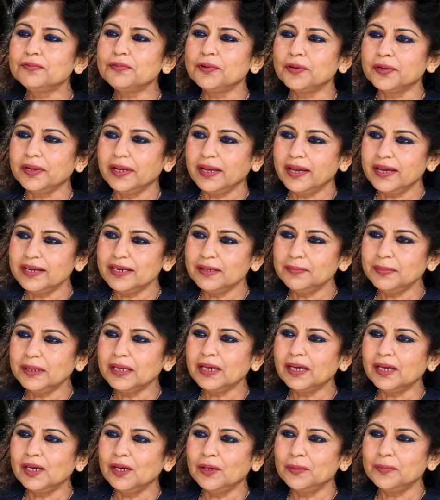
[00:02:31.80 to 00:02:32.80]
for
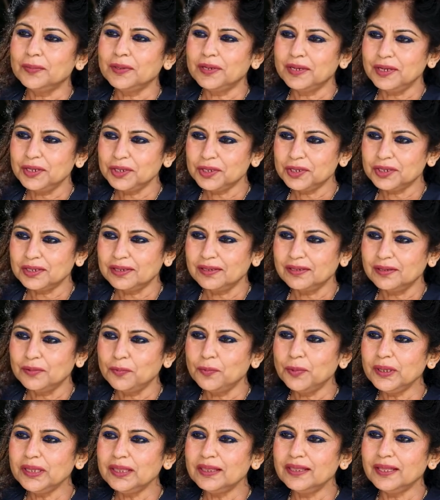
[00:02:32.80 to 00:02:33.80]
academic collaboration
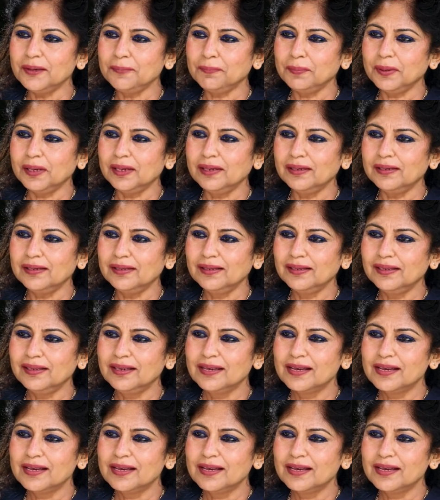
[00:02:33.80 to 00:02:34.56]
with Nepal,